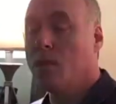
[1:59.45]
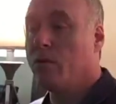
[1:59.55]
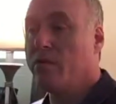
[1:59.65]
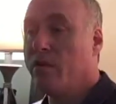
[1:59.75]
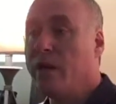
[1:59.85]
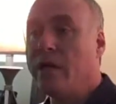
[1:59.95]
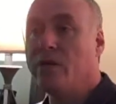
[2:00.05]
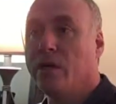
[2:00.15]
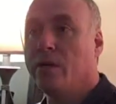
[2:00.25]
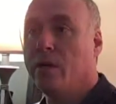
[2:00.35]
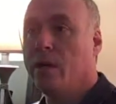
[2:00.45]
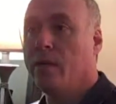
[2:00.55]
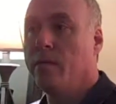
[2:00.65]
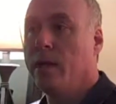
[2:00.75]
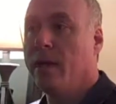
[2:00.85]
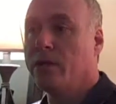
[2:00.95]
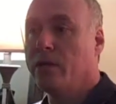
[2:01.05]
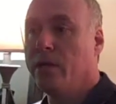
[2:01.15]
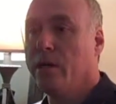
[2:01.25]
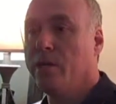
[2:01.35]
No, it was very easy.
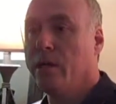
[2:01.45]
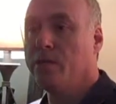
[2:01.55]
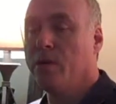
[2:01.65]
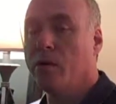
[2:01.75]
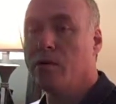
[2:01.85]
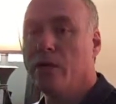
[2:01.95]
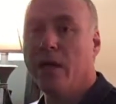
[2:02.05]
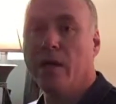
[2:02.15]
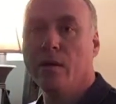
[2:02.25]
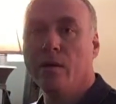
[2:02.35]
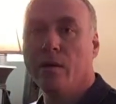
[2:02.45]
I spoke with Jenny